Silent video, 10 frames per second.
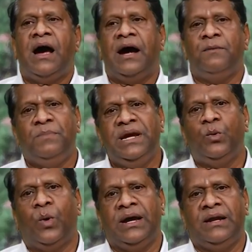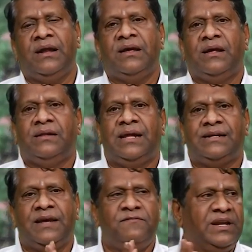And meanwhile,
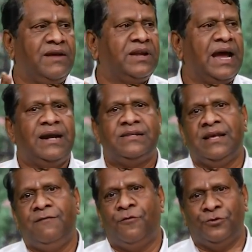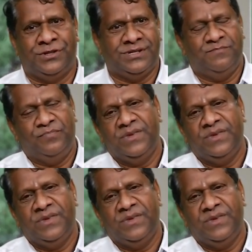that time we never had cell phones.